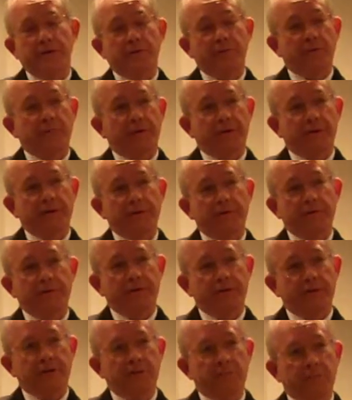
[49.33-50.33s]
is a very
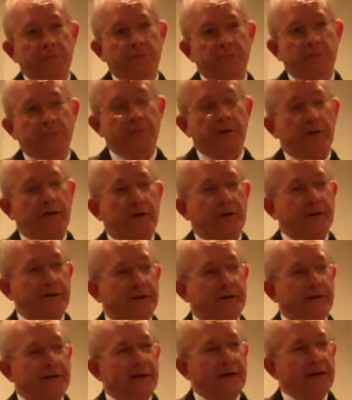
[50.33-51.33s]
sincere one from the
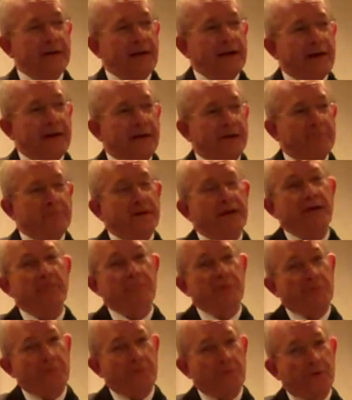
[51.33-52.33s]
heart. And
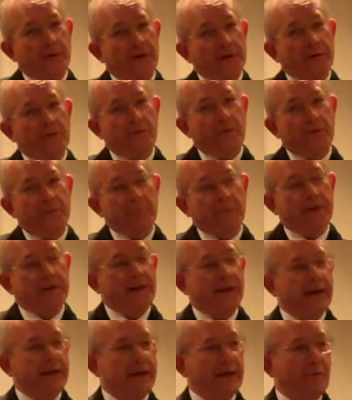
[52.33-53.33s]
before I go on with
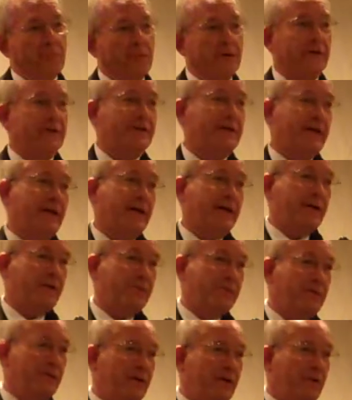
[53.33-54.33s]
that, I want to say how